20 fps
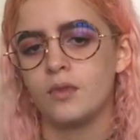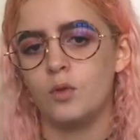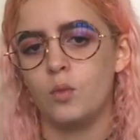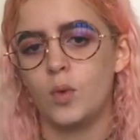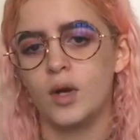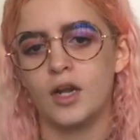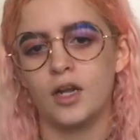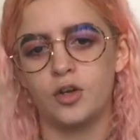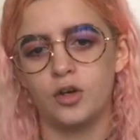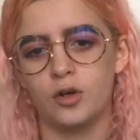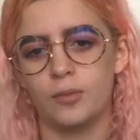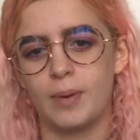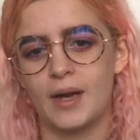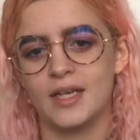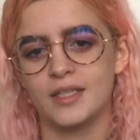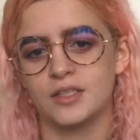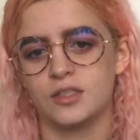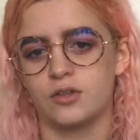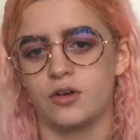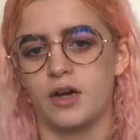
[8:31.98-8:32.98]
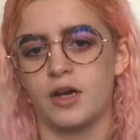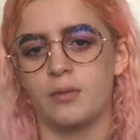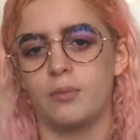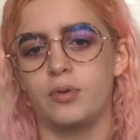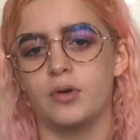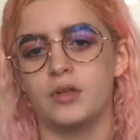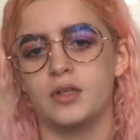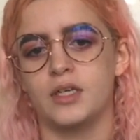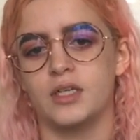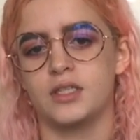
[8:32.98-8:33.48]
when I cook pasta I can
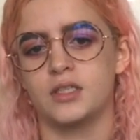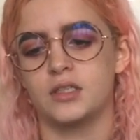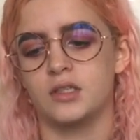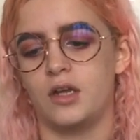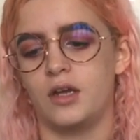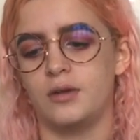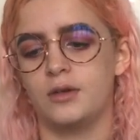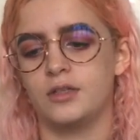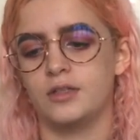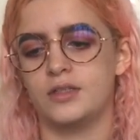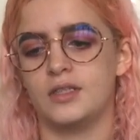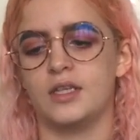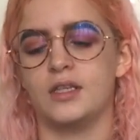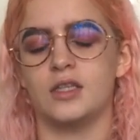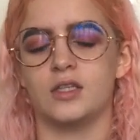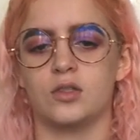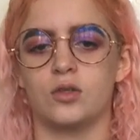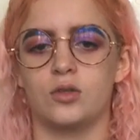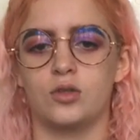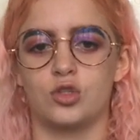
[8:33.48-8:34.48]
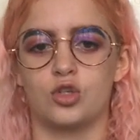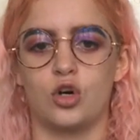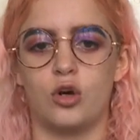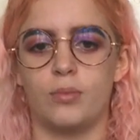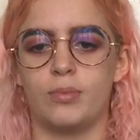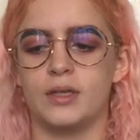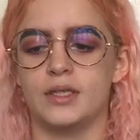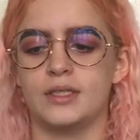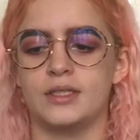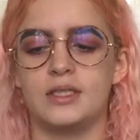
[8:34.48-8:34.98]
put this, like sit this on the
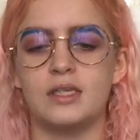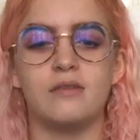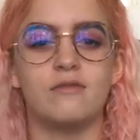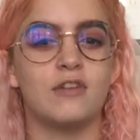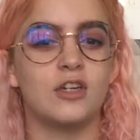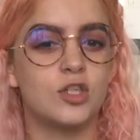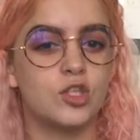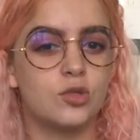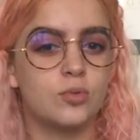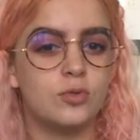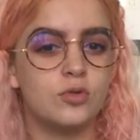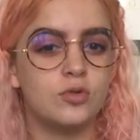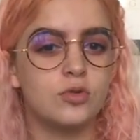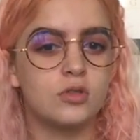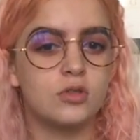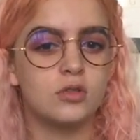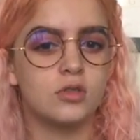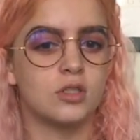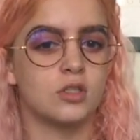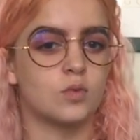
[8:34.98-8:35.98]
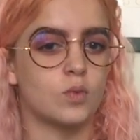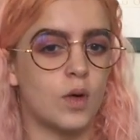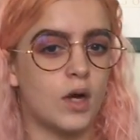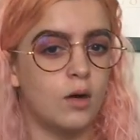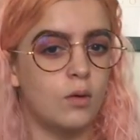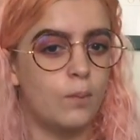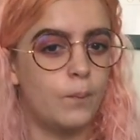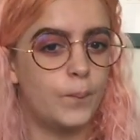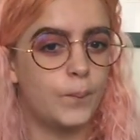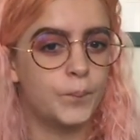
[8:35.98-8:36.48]
top and steam vegetables as
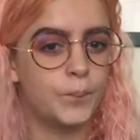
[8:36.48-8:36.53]
well.